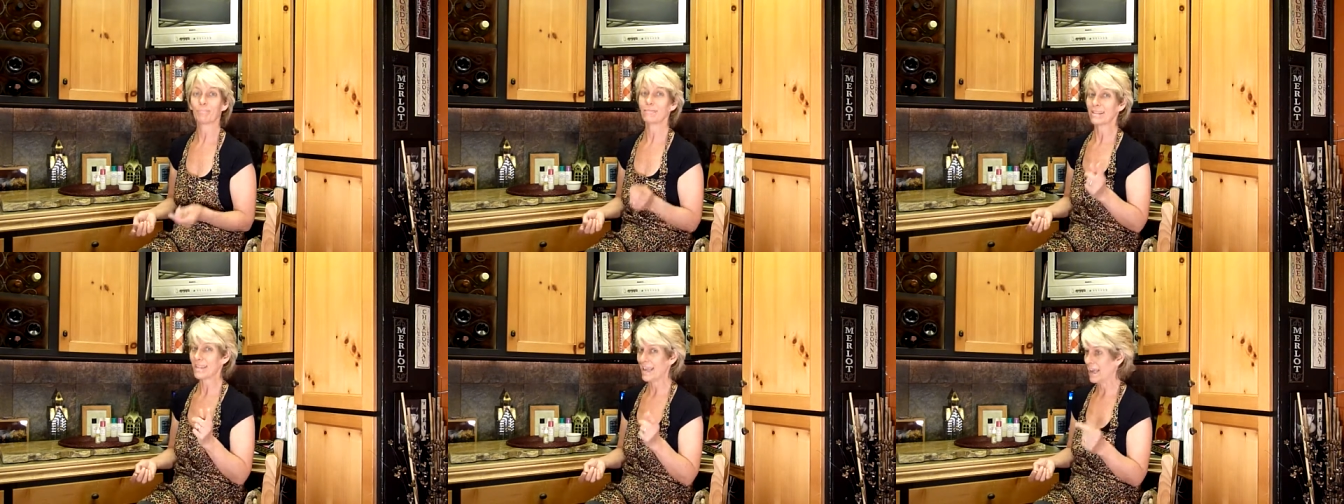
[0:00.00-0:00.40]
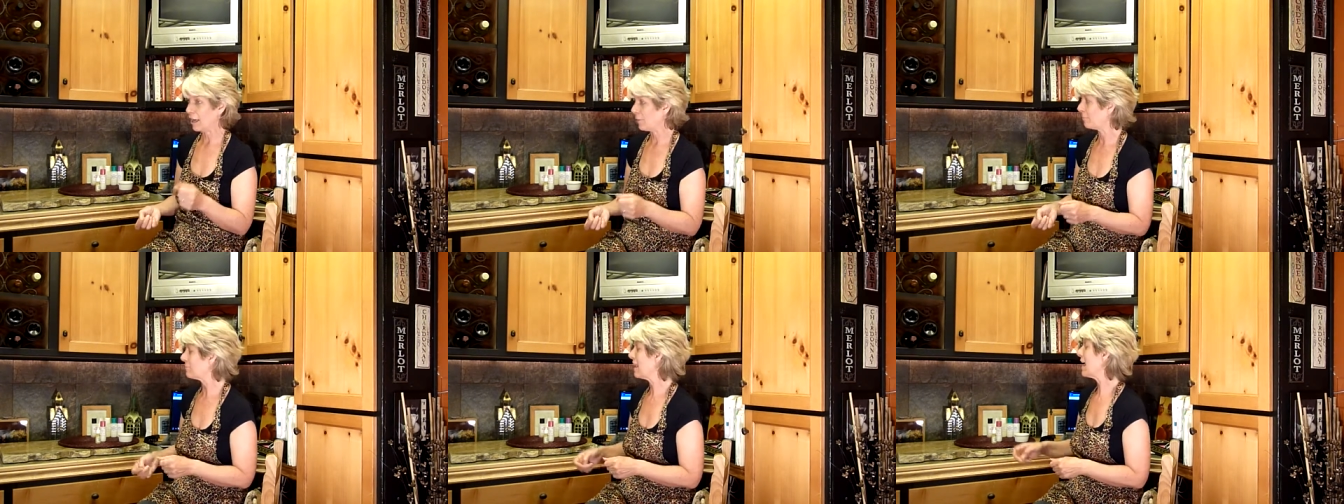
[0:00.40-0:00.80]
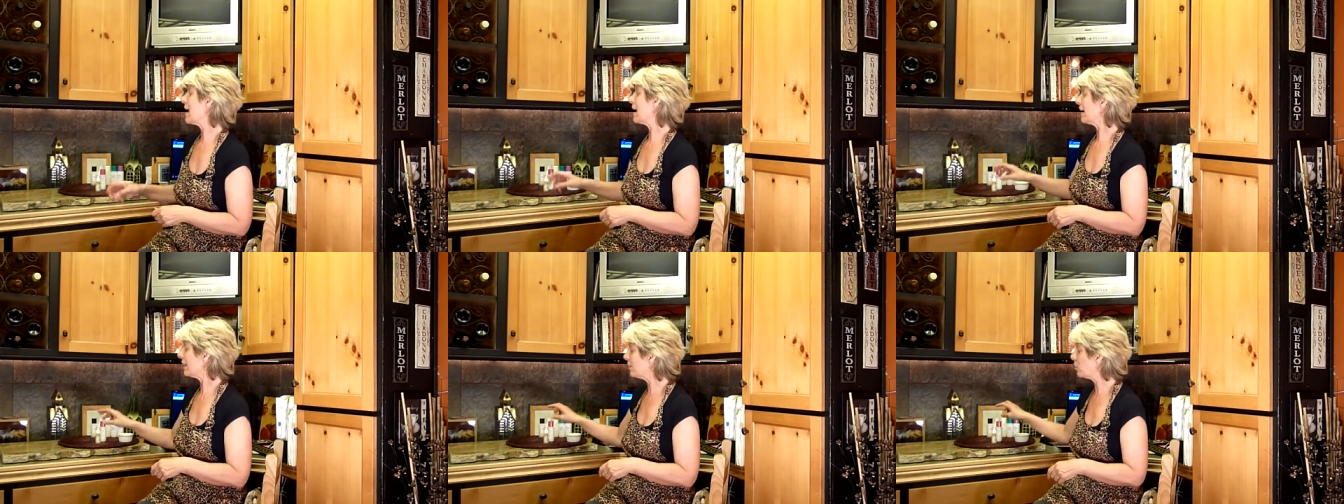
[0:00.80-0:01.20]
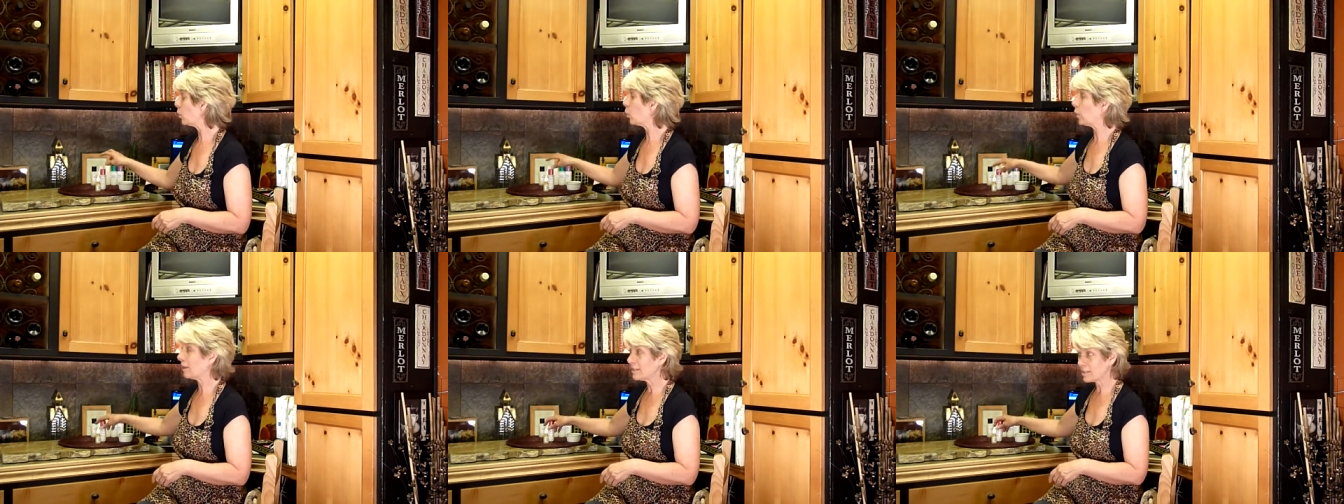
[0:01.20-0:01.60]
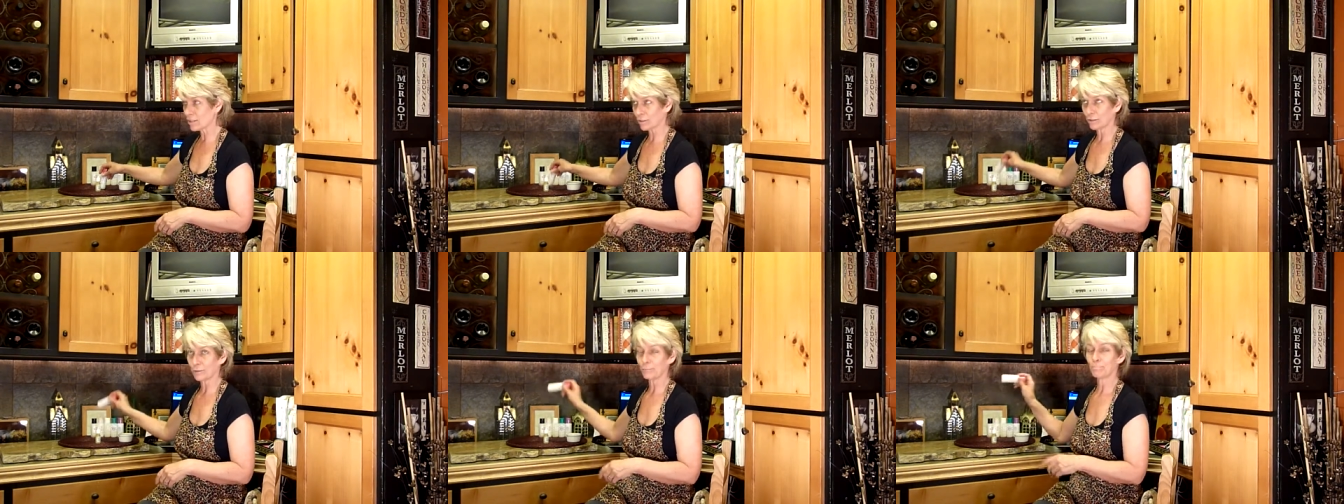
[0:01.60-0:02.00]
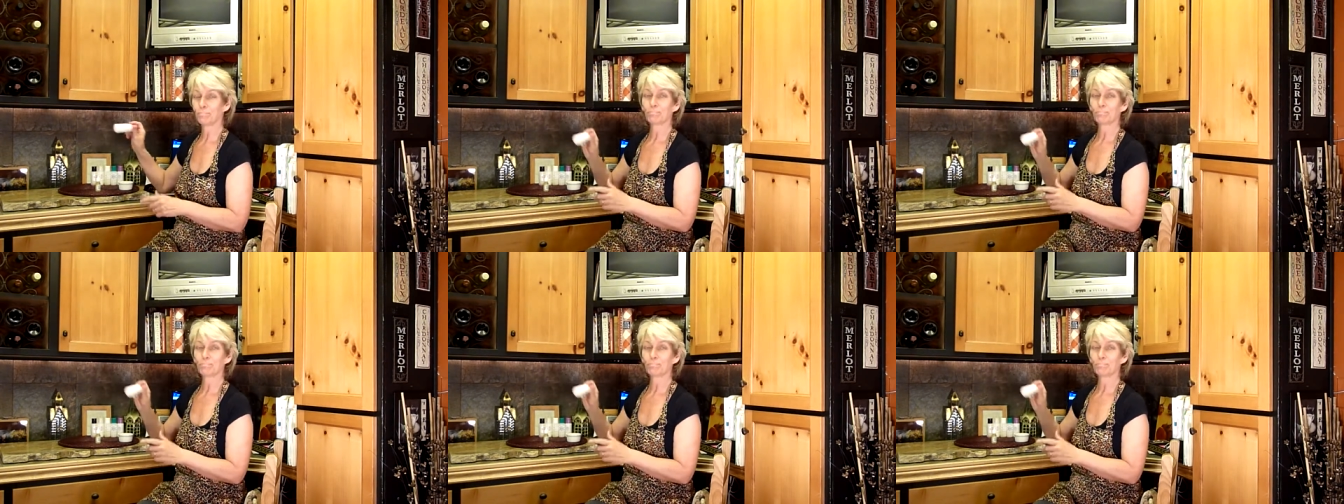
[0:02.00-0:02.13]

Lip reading: Now, in the winter,